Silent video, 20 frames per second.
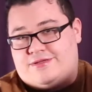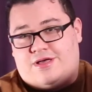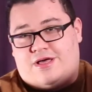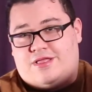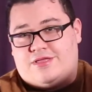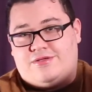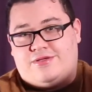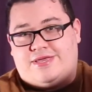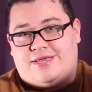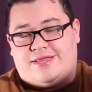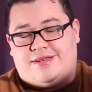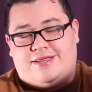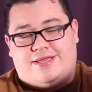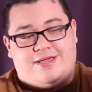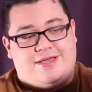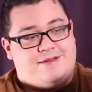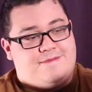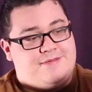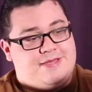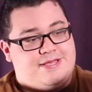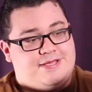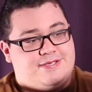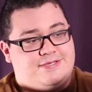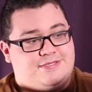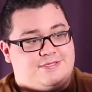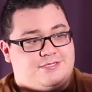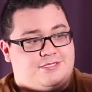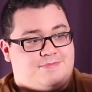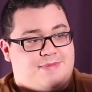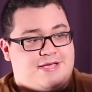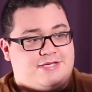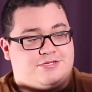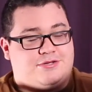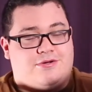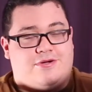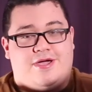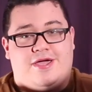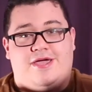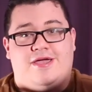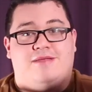all you can get is space
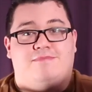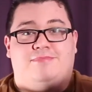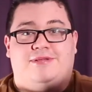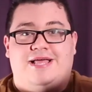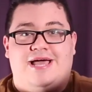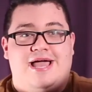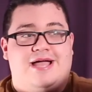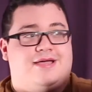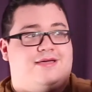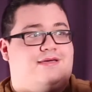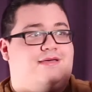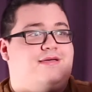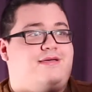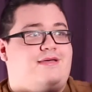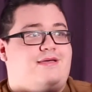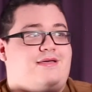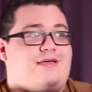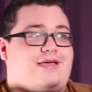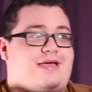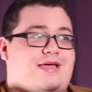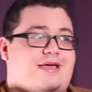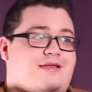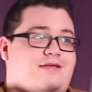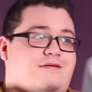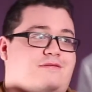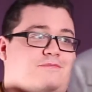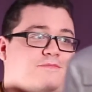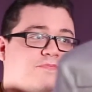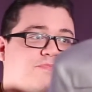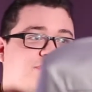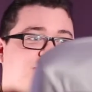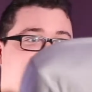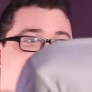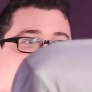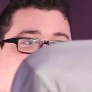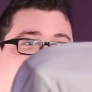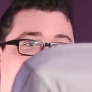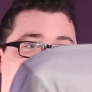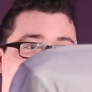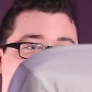gray and black. And I call